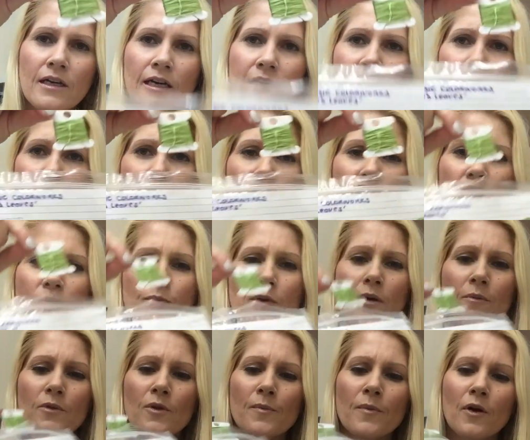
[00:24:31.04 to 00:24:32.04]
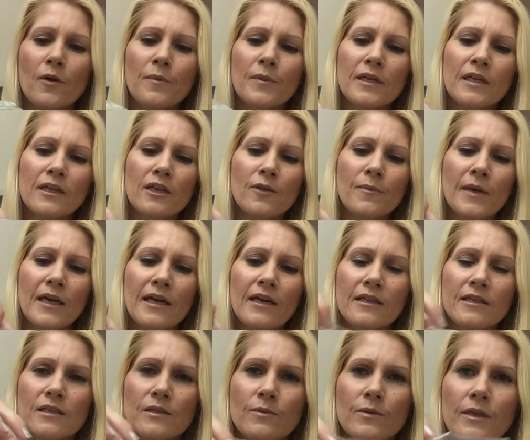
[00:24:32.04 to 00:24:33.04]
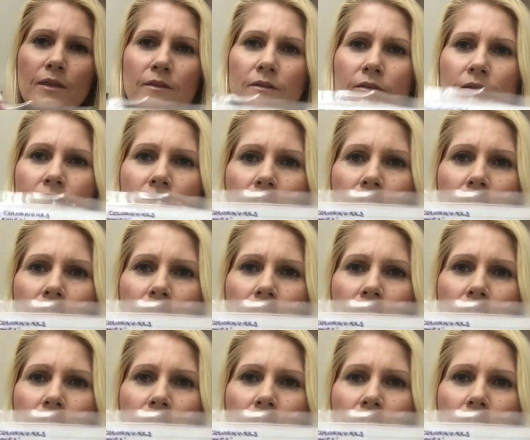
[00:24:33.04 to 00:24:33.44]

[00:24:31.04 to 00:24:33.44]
and then I just pop the bobbin in the bag as well.